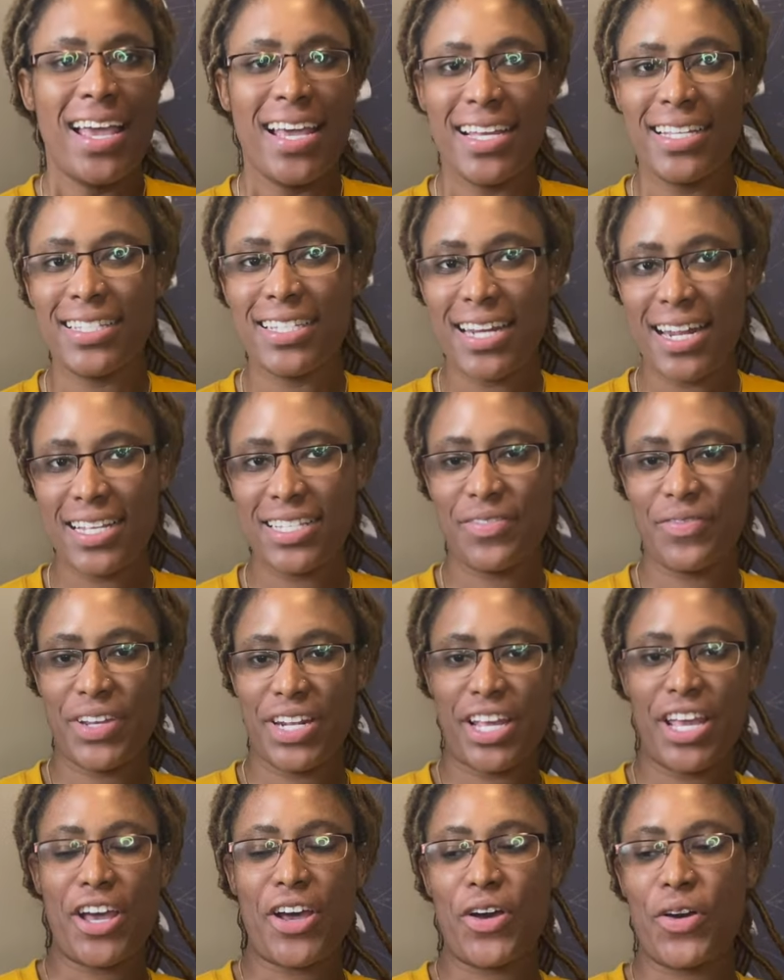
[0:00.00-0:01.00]
in today's
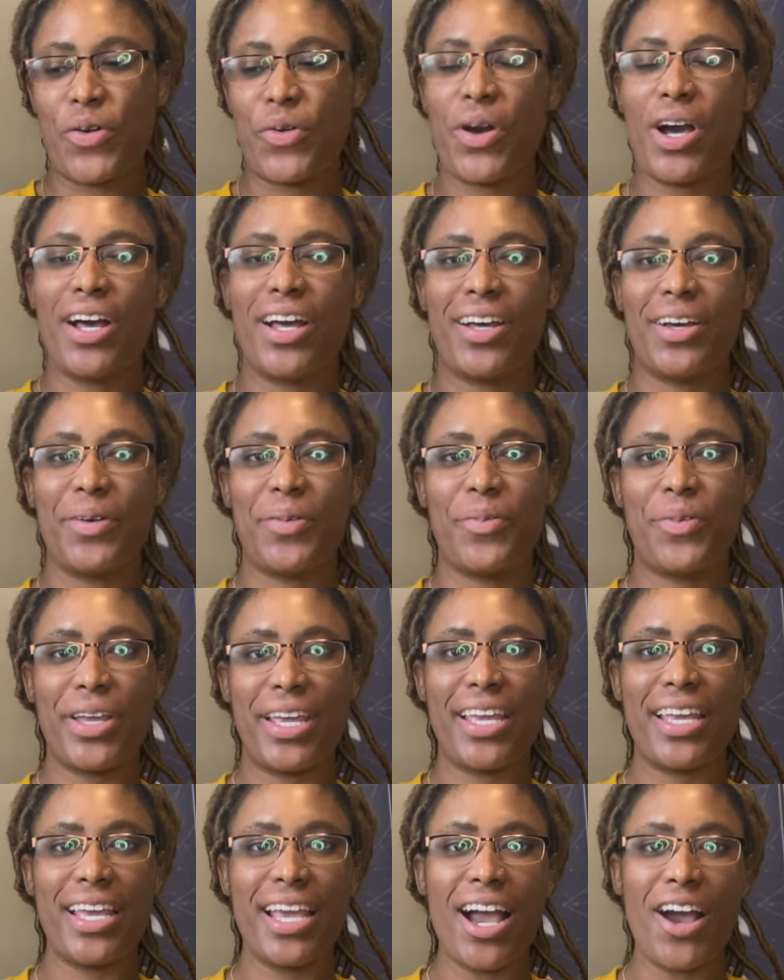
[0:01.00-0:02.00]
video
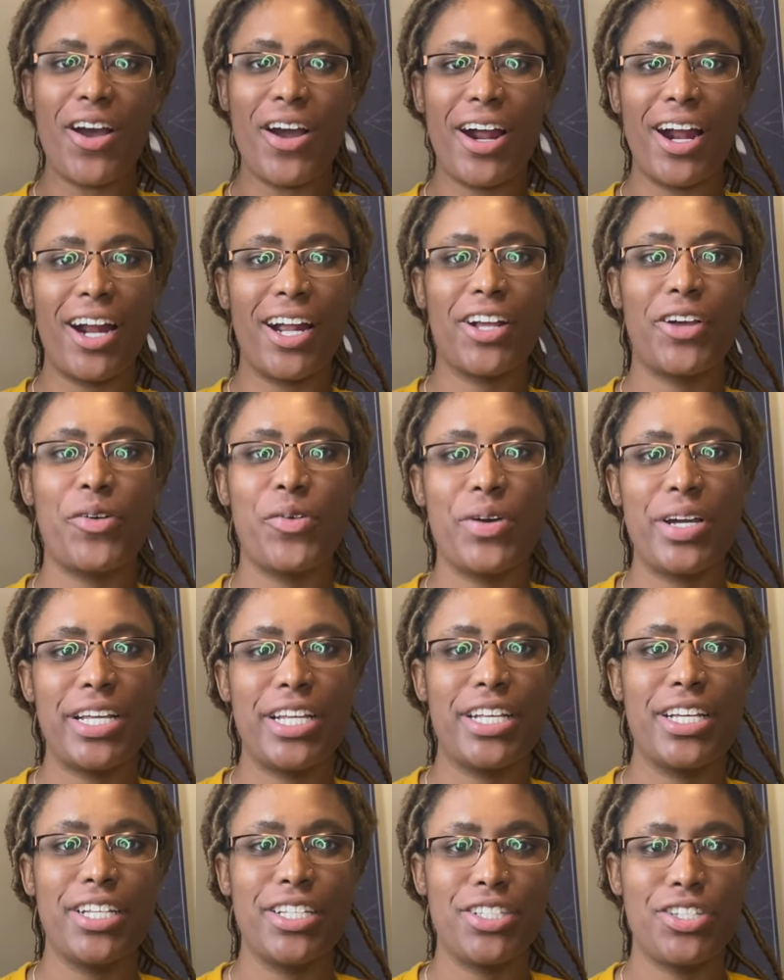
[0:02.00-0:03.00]
we are
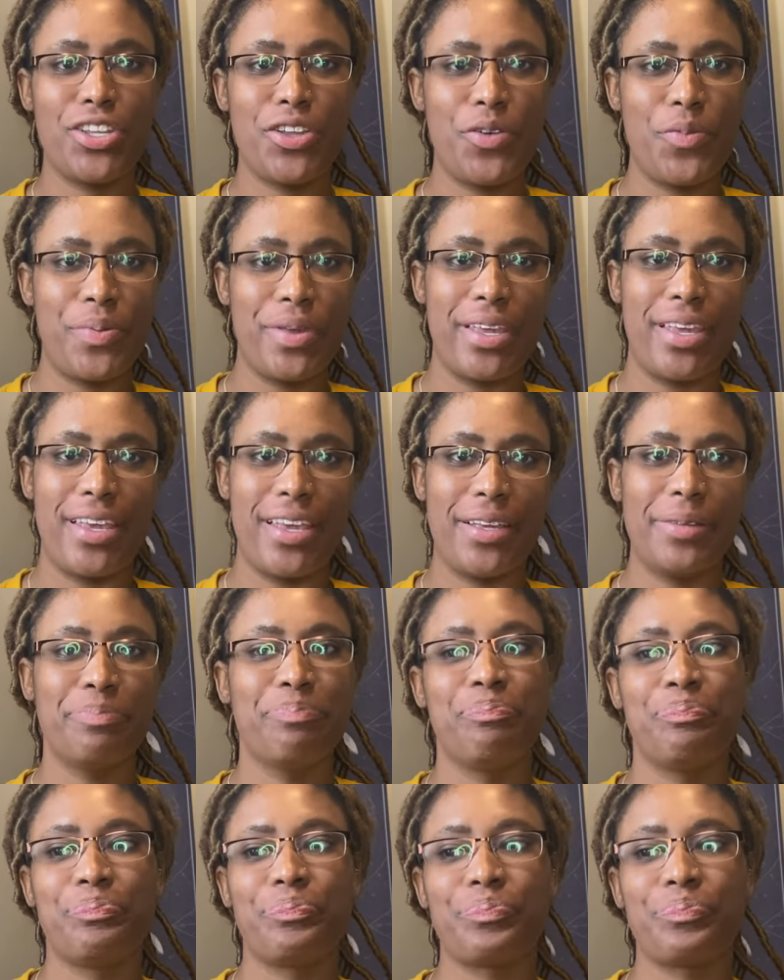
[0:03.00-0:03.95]
going to be